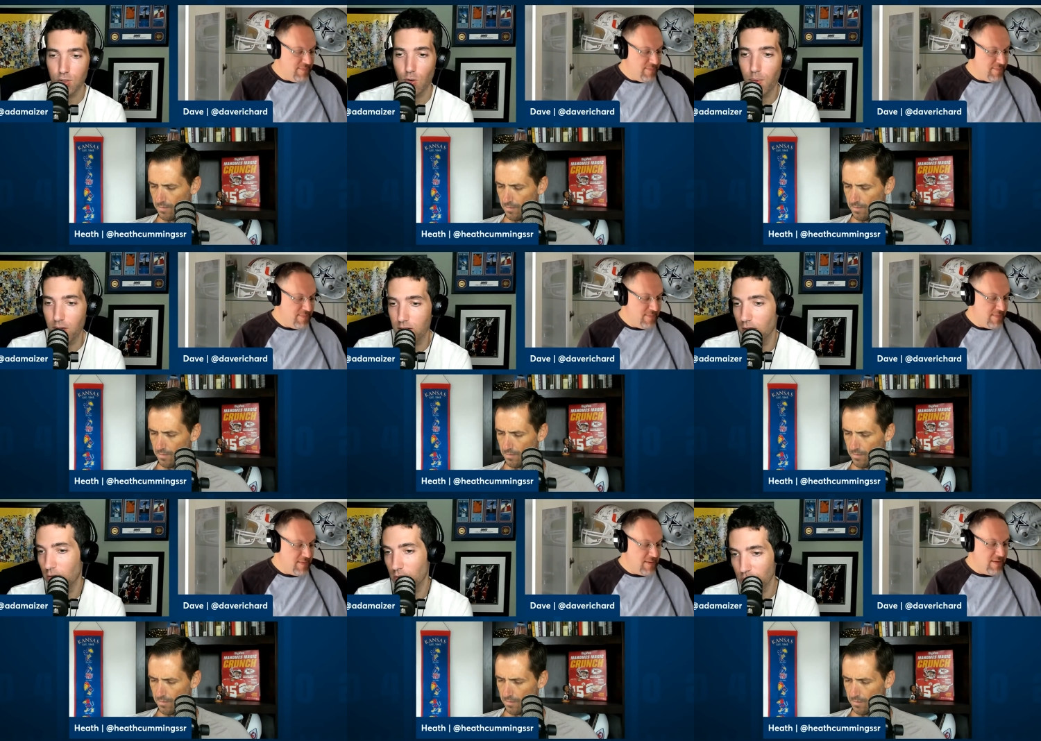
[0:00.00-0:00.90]
Speaker 1: Joe
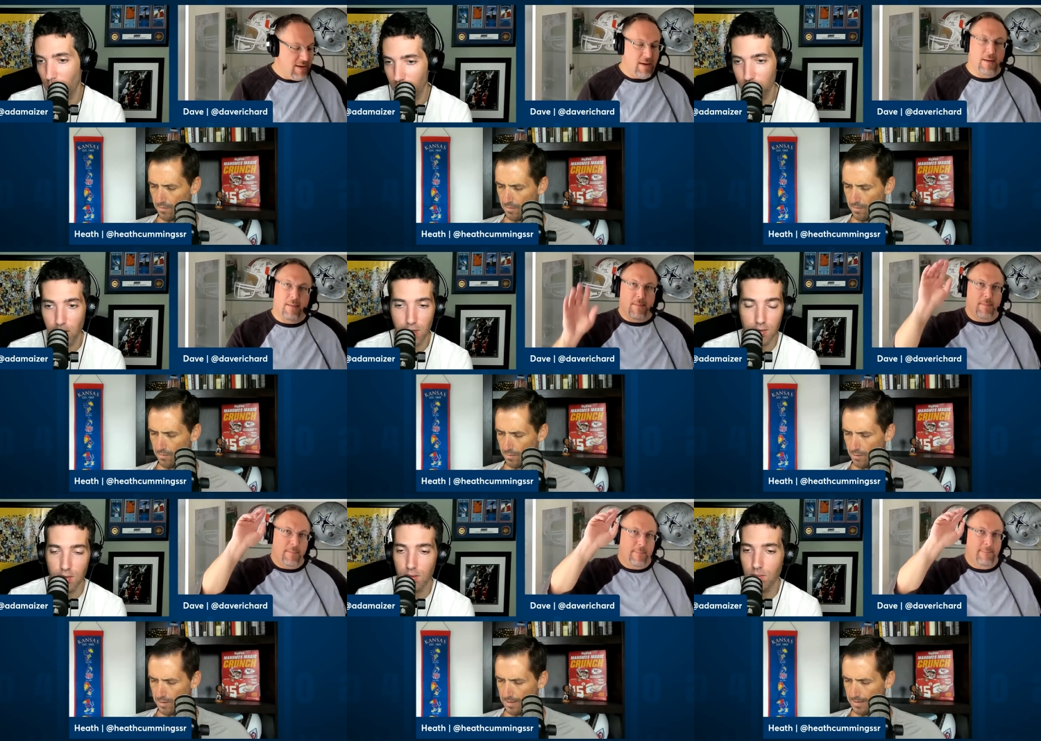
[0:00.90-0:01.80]
Mixon or Ja'Marr
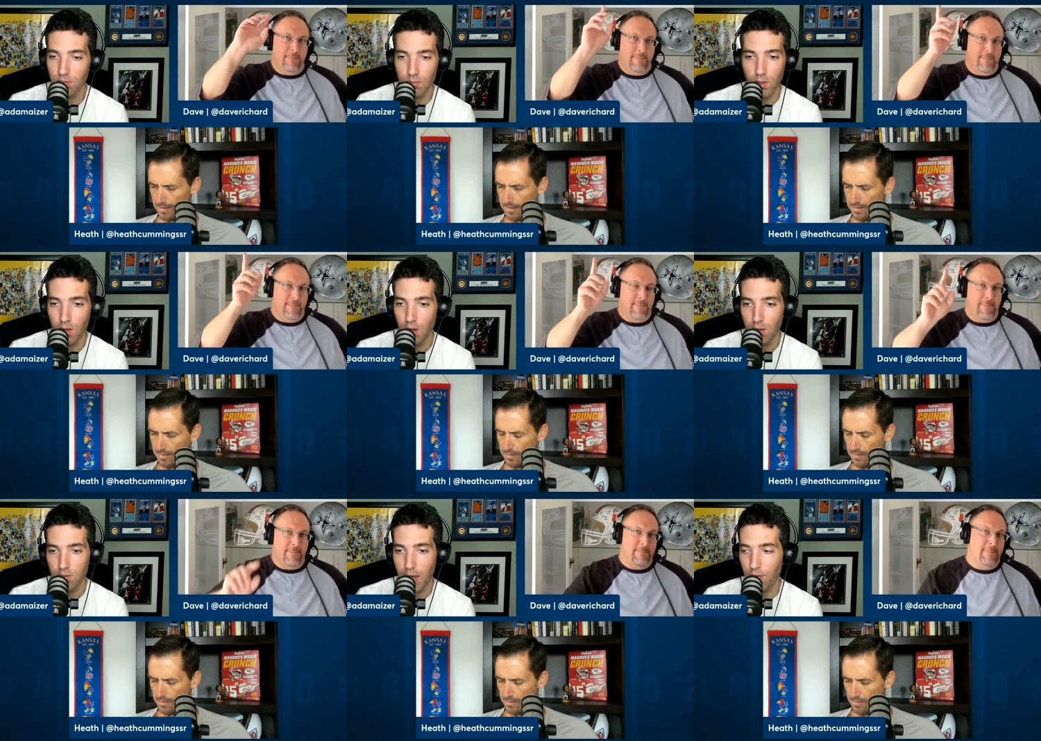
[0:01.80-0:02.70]
Chase and
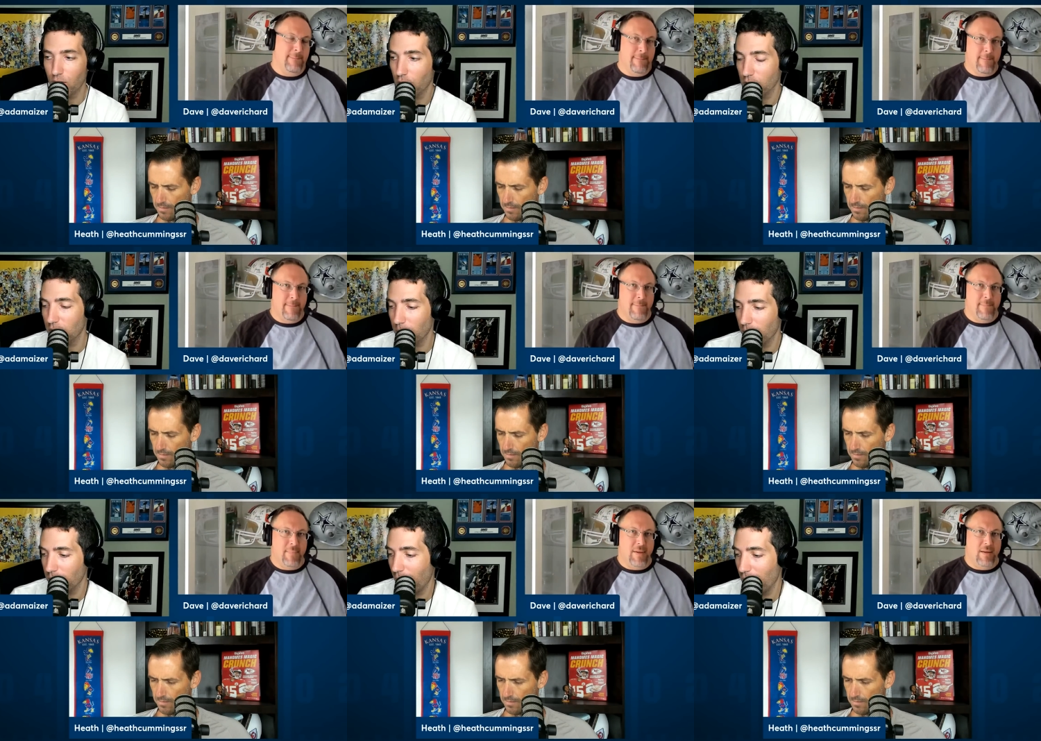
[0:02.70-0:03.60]
Dalvin Cook or something
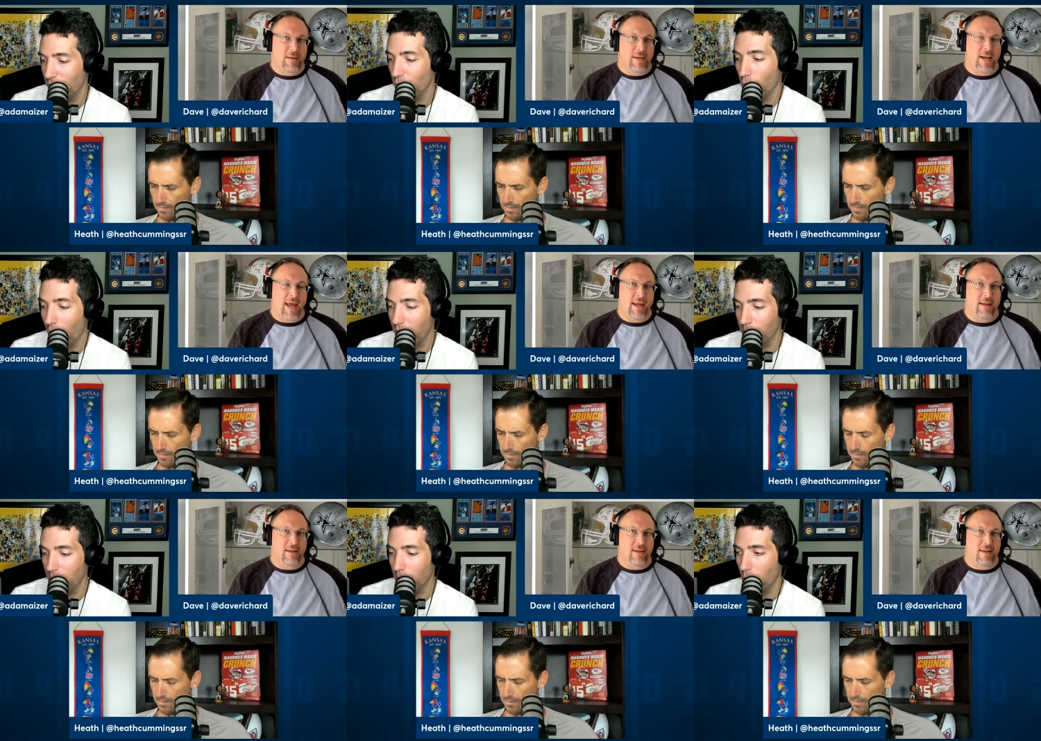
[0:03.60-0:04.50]
like that. And if you want Can
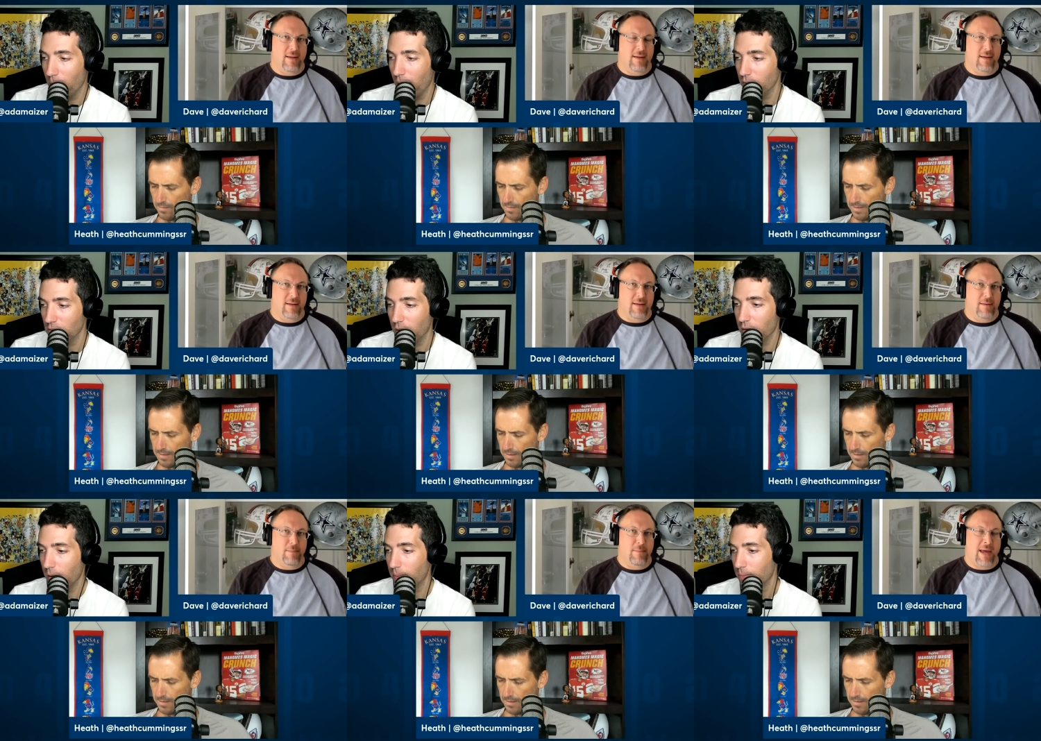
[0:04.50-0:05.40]
to I, balance, go ahead.
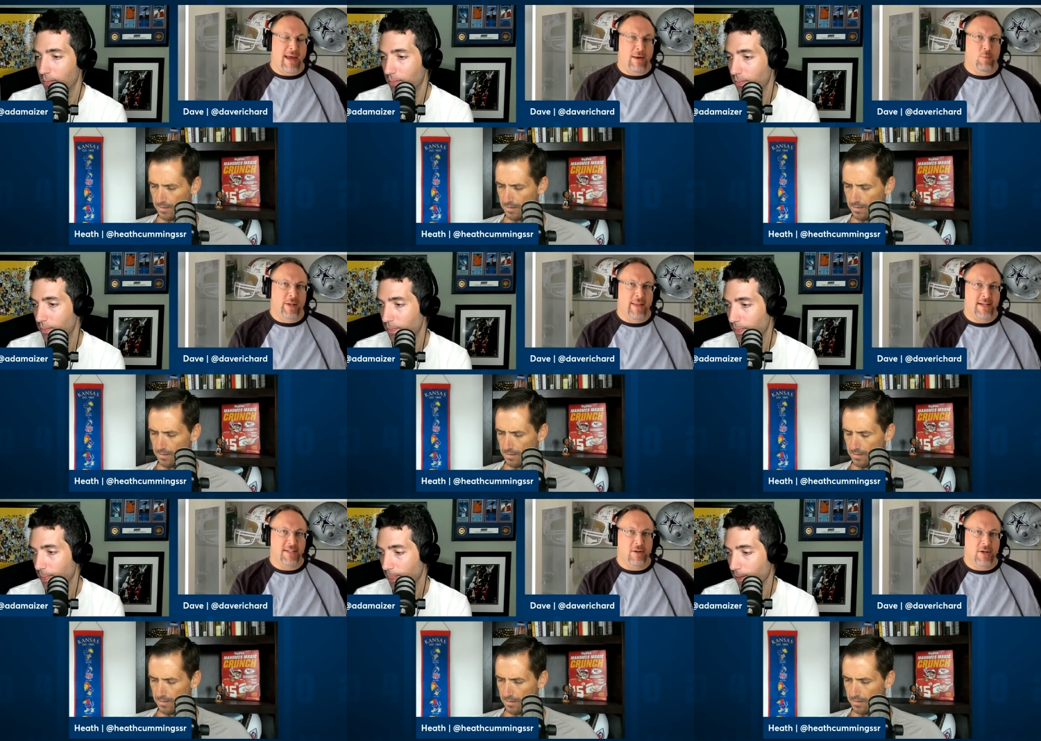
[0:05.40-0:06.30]
Yeah.
Speaker 2: May I add one
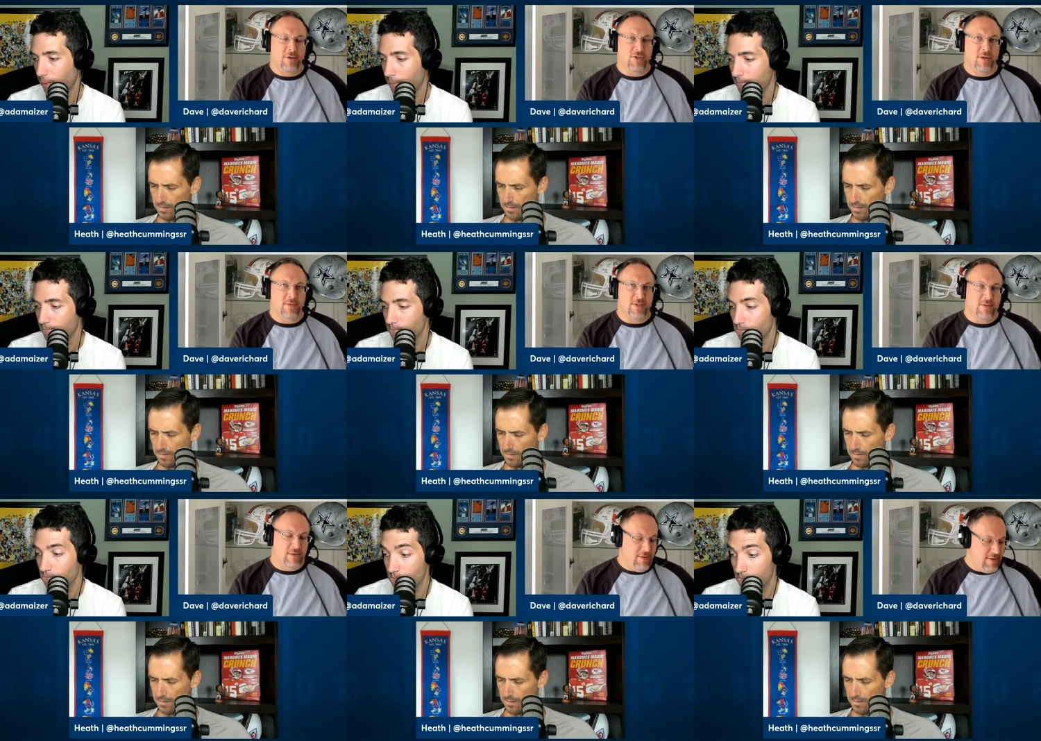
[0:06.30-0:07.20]
last thing on Aaron
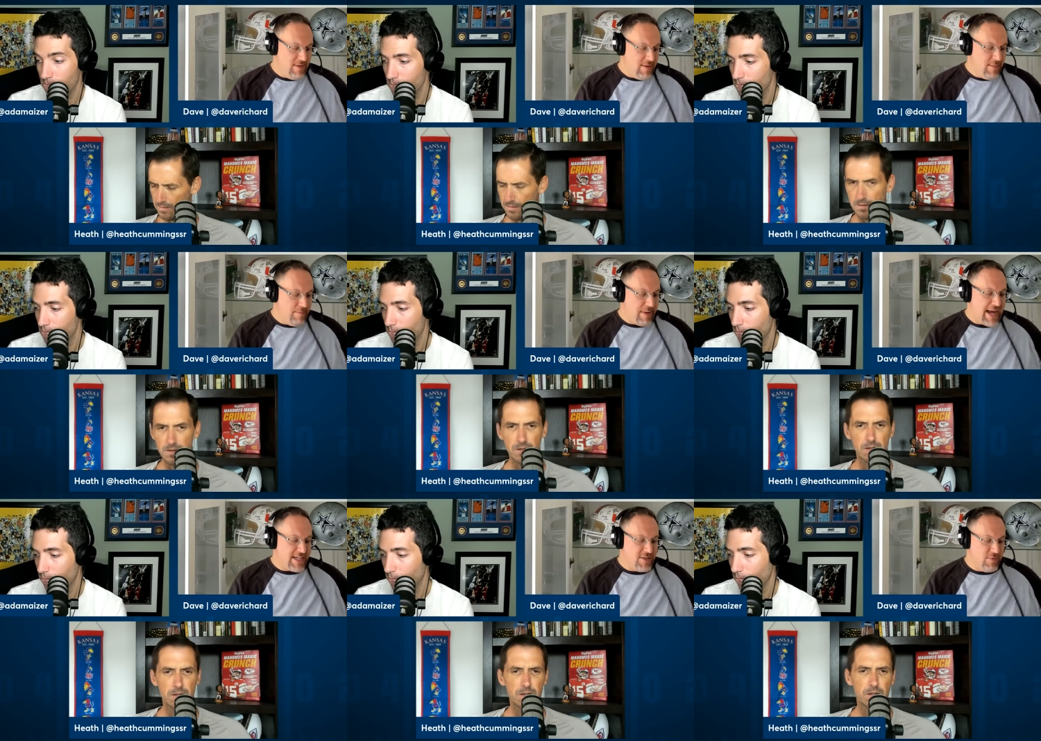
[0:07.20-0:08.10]
Jones? Mm-hmm.
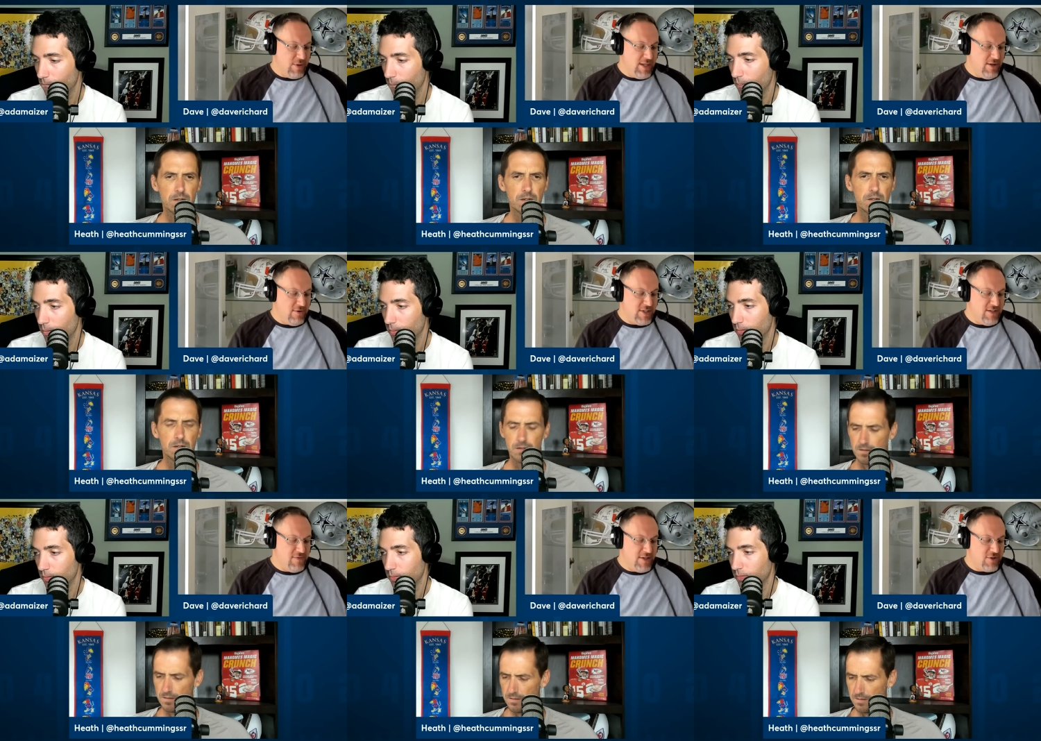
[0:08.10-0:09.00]
Past three
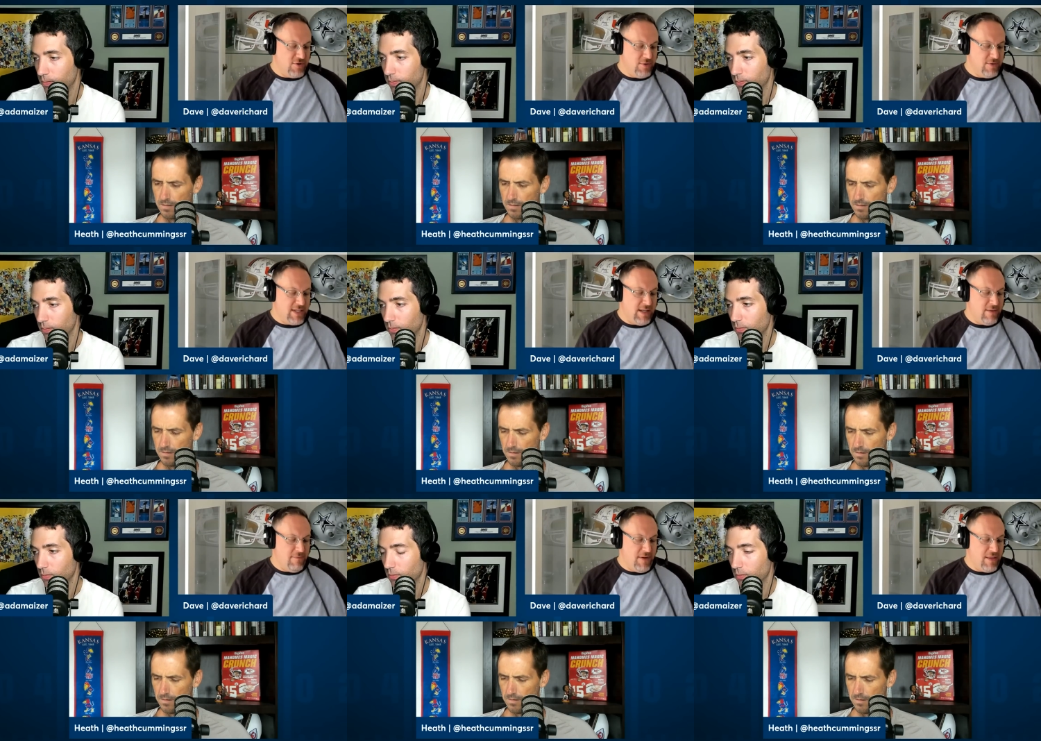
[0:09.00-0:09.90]
years, he's finished
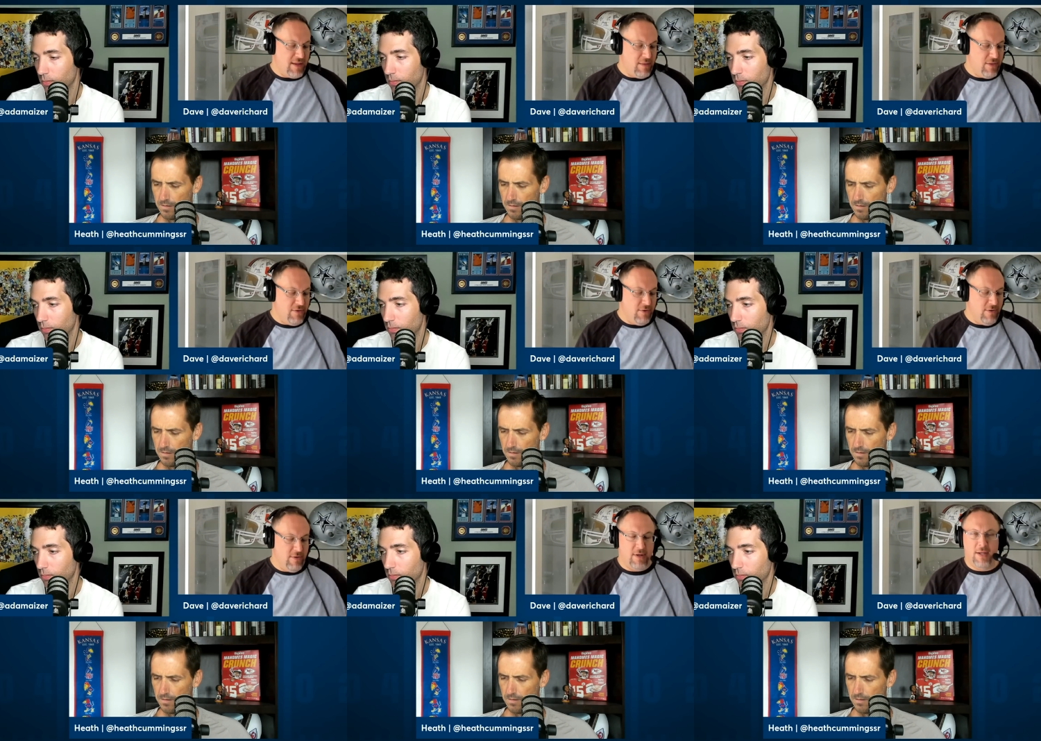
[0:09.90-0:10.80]
13th, 5th, and
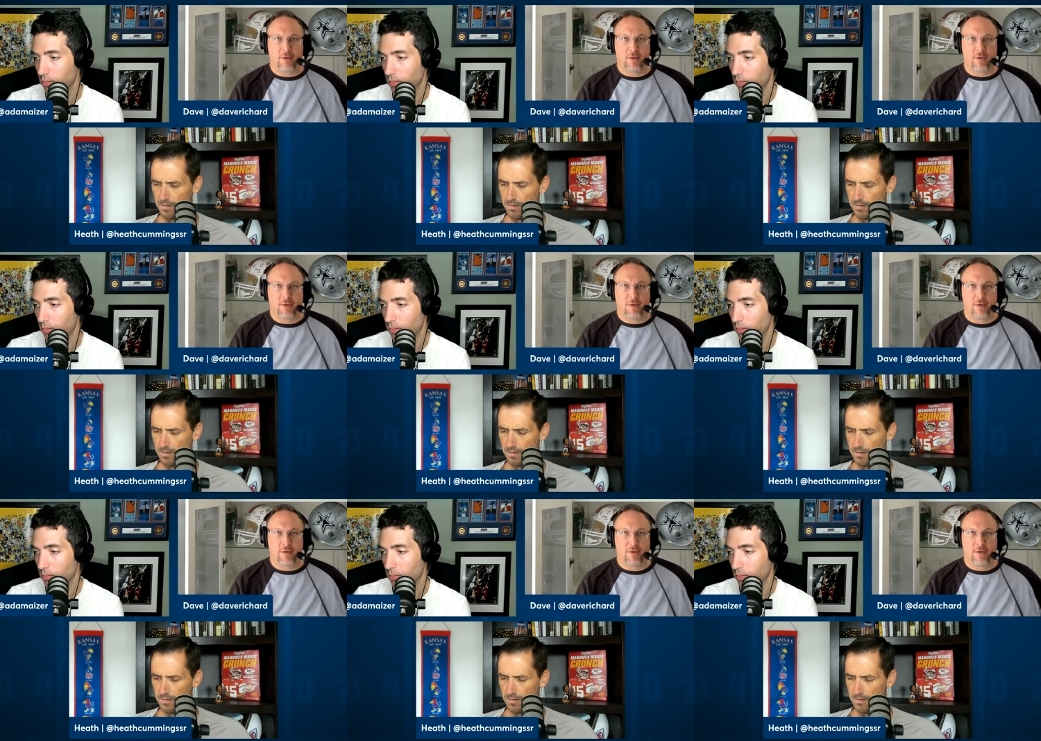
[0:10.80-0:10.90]
3rd